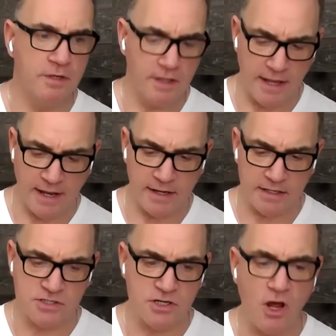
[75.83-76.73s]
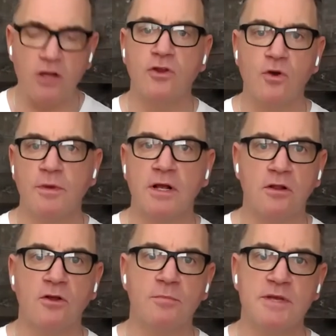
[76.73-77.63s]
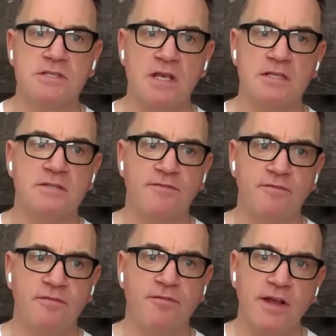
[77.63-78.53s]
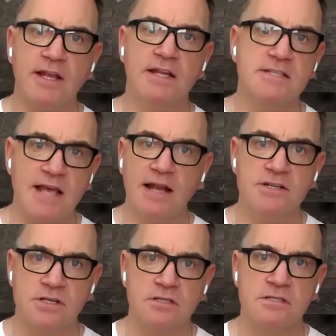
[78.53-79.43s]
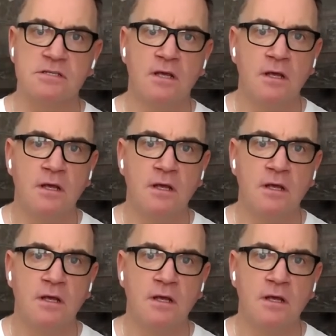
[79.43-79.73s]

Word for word: And it's not doom and gloom. It's it's freaking intelligence.